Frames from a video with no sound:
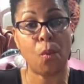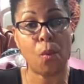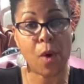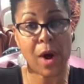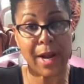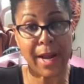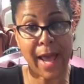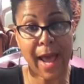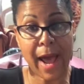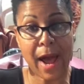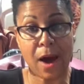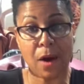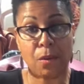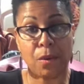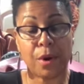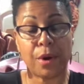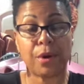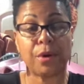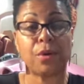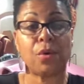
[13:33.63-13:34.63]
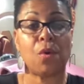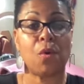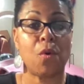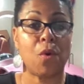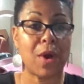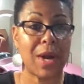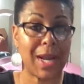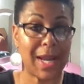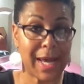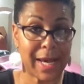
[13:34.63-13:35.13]
One hour
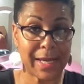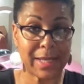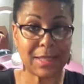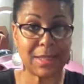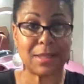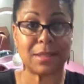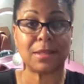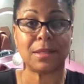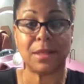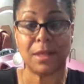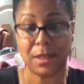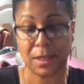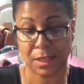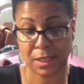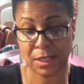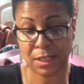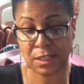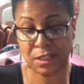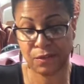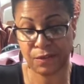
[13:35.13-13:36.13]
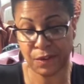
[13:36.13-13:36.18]
or less is